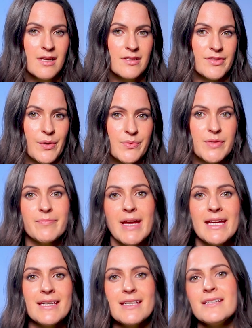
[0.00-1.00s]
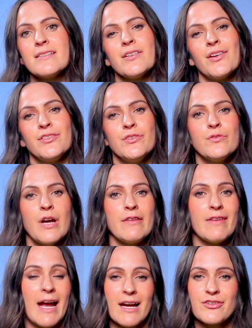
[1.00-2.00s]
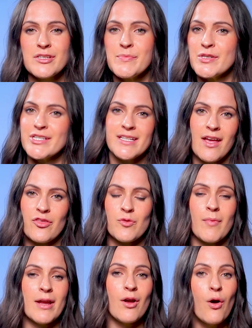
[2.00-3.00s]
So to make it easy on you, I've actually put together my